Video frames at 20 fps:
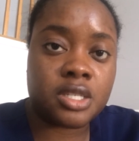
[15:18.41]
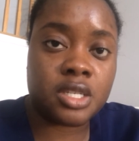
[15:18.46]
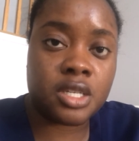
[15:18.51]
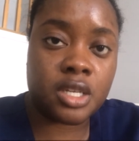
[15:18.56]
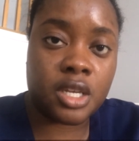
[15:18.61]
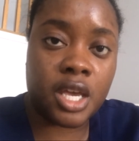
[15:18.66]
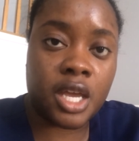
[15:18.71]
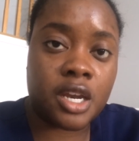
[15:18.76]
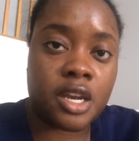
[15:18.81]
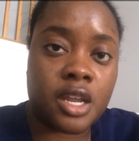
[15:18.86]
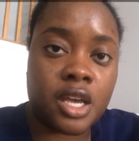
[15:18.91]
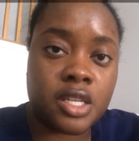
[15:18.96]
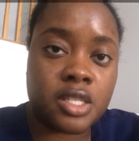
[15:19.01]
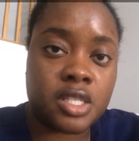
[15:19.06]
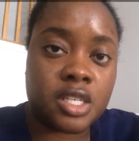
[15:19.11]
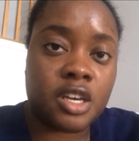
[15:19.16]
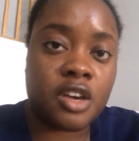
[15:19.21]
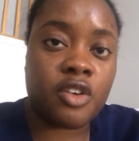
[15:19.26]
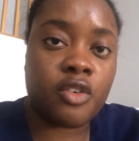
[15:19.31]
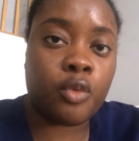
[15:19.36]
to get an
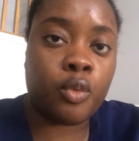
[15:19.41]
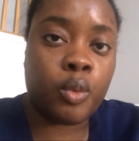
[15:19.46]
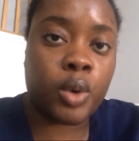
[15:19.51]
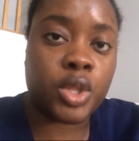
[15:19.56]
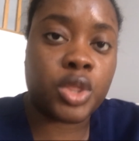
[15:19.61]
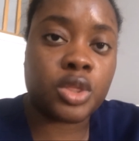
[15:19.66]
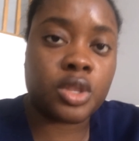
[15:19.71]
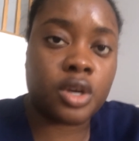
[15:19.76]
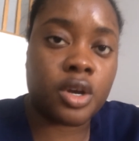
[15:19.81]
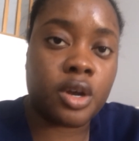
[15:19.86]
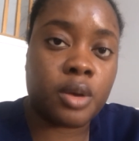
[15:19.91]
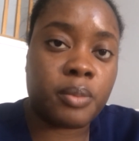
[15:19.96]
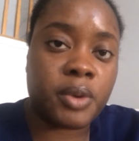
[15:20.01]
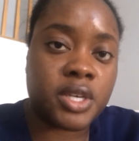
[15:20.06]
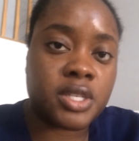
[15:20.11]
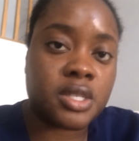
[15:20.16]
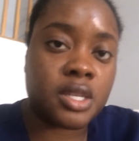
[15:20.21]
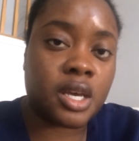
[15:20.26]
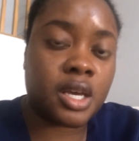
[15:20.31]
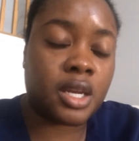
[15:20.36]
idea of what their
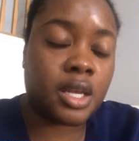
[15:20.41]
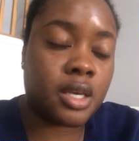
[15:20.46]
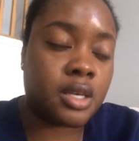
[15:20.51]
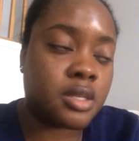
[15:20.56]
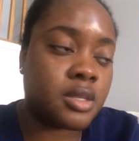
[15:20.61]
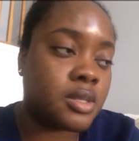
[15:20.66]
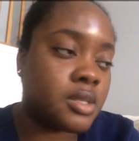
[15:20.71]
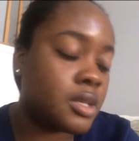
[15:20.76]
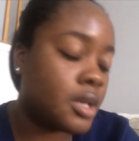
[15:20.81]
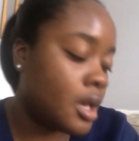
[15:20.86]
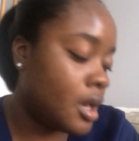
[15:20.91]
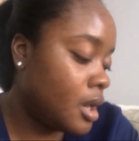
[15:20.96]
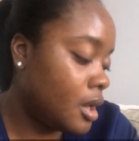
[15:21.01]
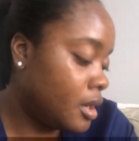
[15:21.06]
baseline is.